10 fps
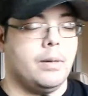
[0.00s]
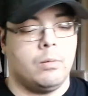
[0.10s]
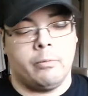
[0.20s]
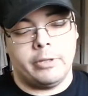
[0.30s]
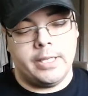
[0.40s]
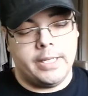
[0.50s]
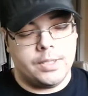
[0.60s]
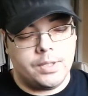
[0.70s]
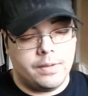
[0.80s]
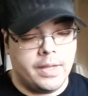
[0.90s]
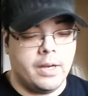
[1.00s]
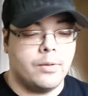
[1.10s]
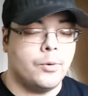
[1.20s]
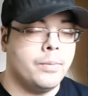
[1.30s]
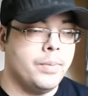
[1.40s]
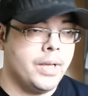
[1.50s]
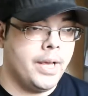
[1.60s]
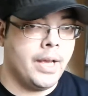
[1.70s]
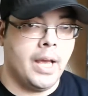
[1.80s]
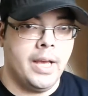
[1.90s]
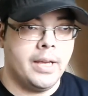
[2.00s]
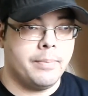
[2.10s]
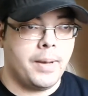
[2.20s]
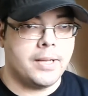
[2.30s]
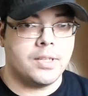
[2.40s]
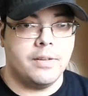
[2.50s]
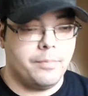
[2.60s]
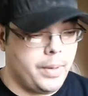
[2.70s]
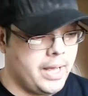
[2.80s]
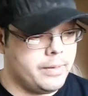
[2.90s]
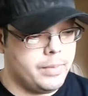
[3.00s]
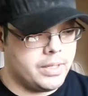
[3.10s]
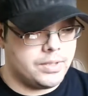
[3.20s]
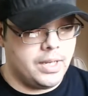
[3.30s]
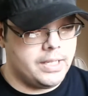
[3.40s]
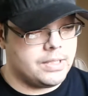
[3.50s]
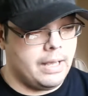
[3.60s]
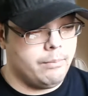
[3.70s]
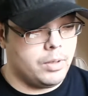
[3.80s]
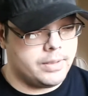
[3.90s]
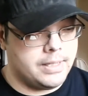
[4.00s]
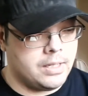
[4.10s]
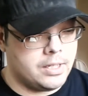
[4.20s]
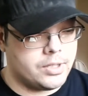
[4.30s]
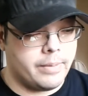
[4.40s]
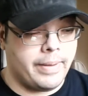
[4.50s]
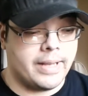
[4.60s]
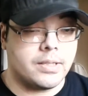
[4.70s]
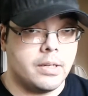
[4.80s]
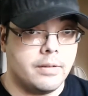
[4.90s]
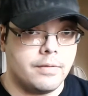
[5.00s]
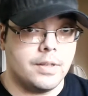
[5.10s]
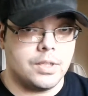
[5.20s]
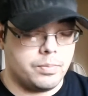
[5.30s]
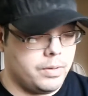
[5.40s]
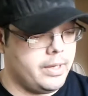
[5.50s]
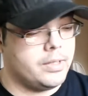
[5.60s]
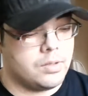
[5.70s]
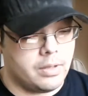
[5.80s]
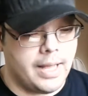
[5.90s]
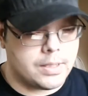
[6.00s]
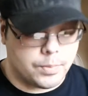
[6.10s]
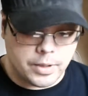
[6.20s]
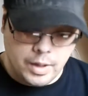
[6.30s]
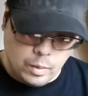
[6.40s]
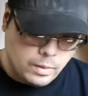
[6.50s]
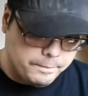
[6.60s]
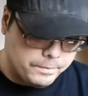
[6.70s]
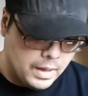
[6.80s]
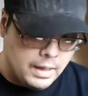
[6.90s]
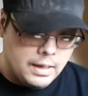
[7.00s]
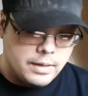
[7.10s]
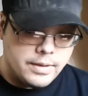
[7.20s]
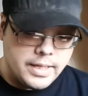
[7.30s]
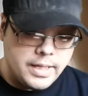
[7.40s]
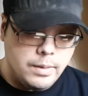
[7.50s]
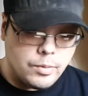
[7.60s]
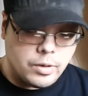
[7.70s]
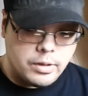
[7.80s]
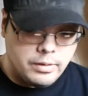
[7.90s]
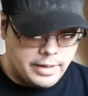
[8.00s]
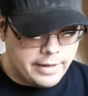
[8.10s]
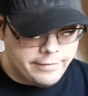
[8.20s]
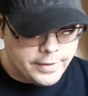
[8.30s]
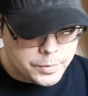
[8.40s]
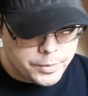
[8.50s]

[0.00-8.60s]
that were released, the other one being a capacitive pen, because it is a multi-touch capacitive display, so that's pretty cool. The keyboard, it feels